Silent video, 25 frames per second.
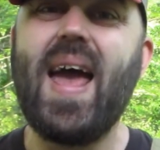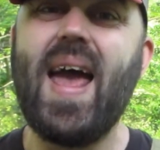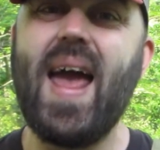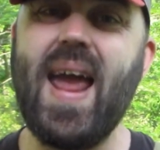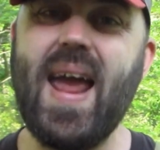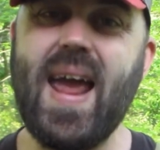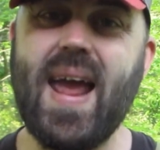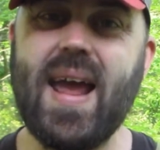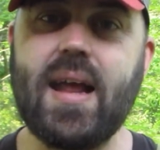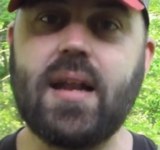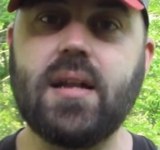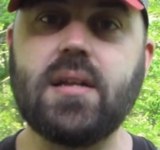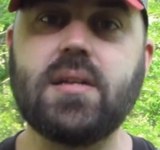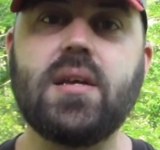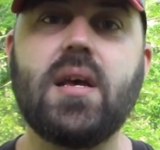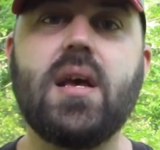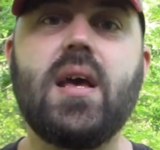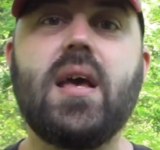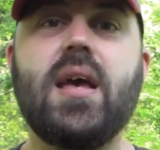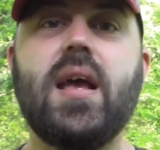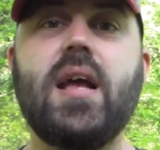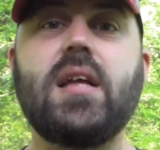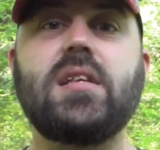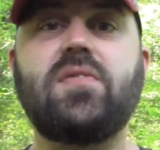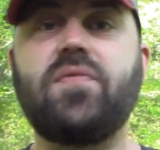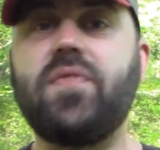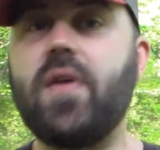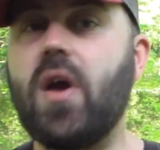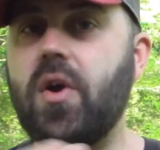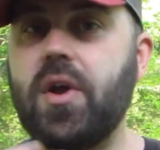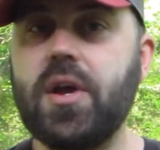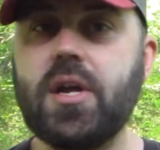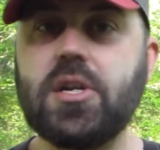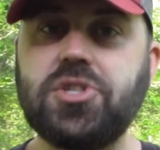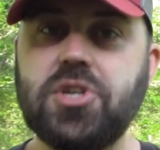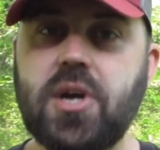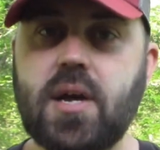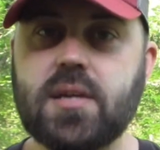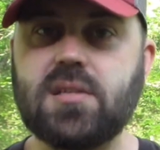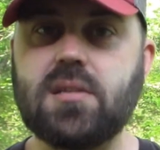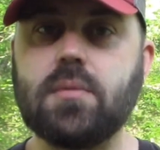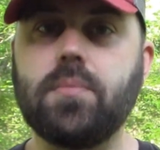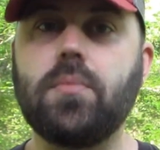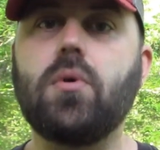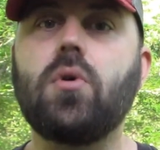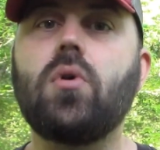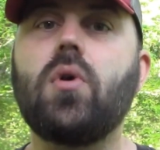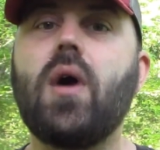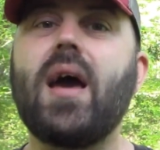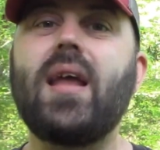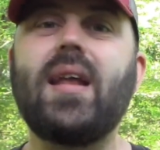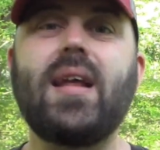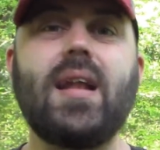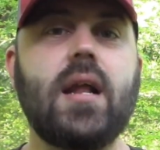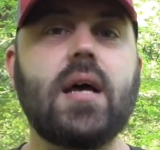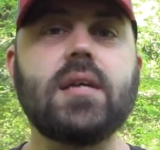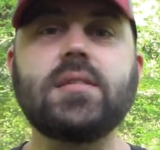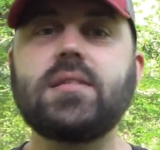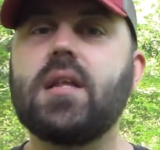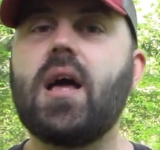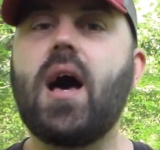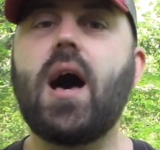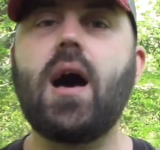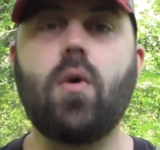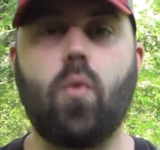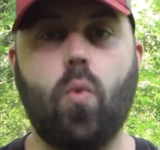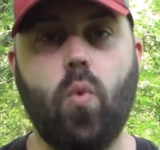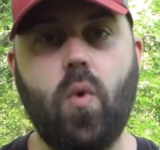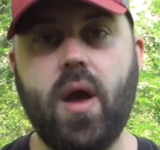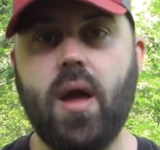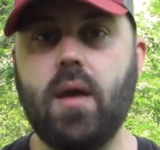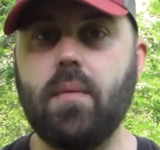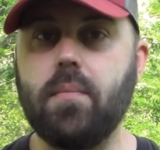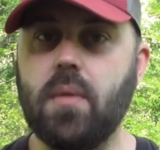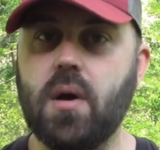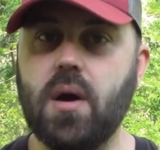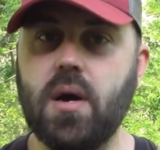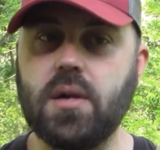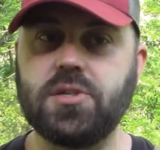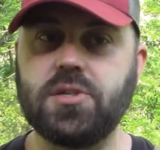and it's very adjustable and it does not weigh much